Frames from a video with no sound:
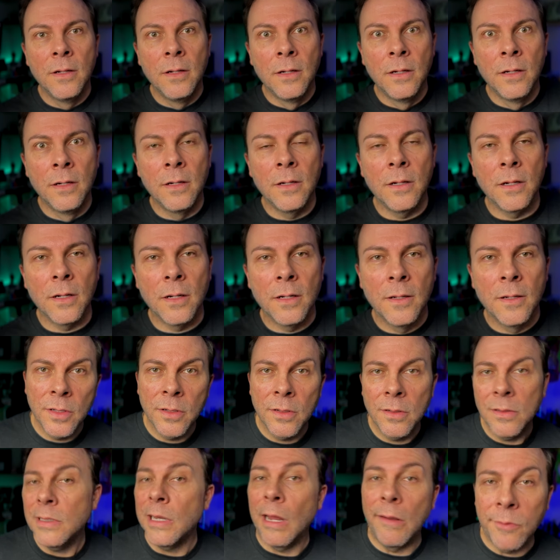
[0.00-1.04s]
Ugh.
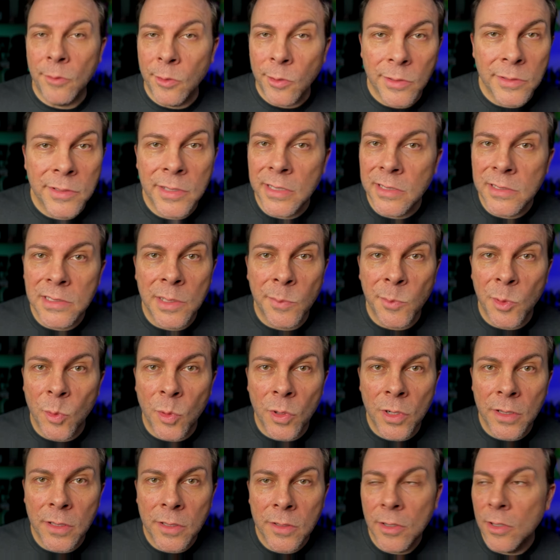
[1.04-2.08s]
Now, of course, he's number
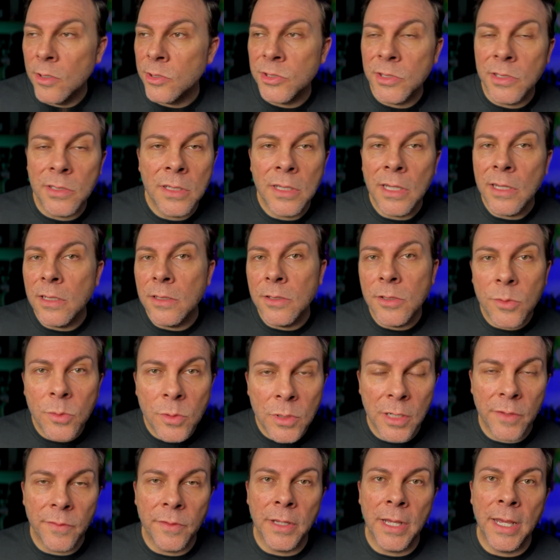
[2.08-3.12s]
one on the call sheet. He can do
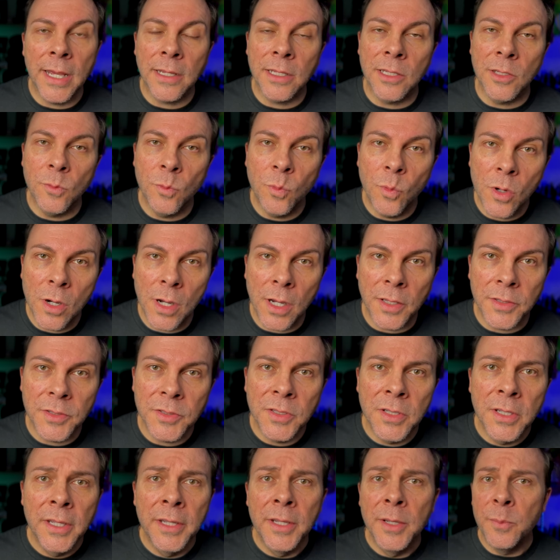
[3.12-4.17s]
whatever the heck he
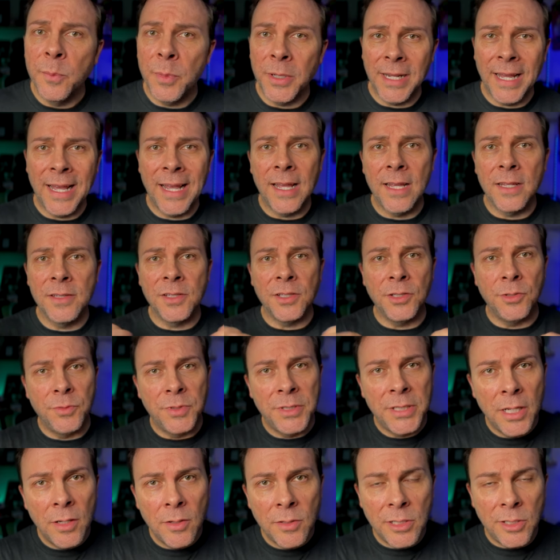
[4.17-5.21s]
wants. But as a
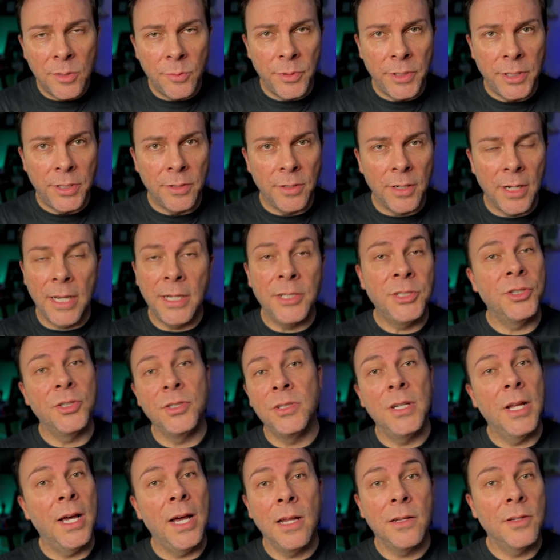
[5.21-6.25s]
utility reader, I should
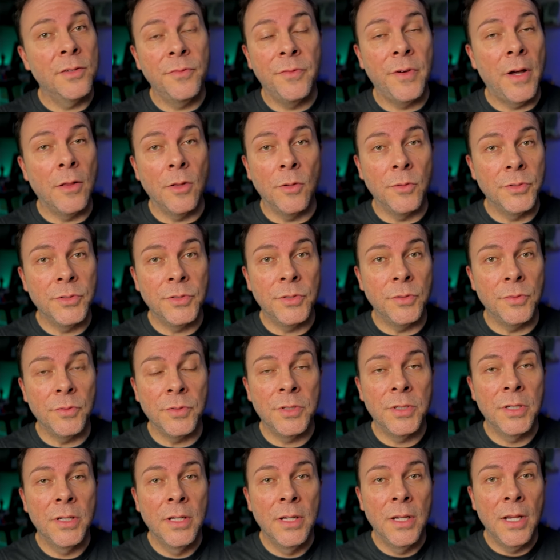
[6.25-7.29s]
not follow
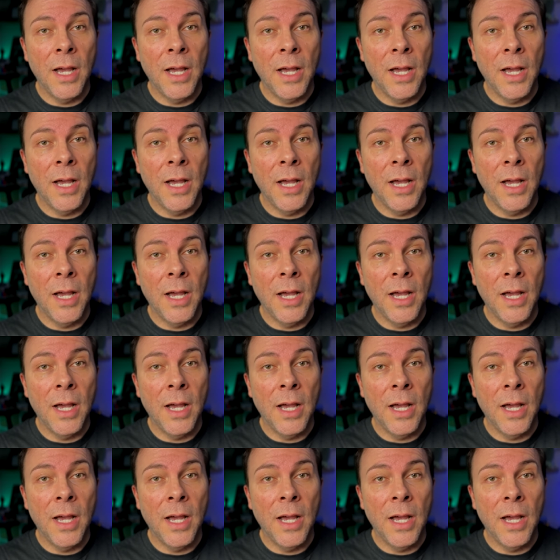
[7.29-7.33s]
suit.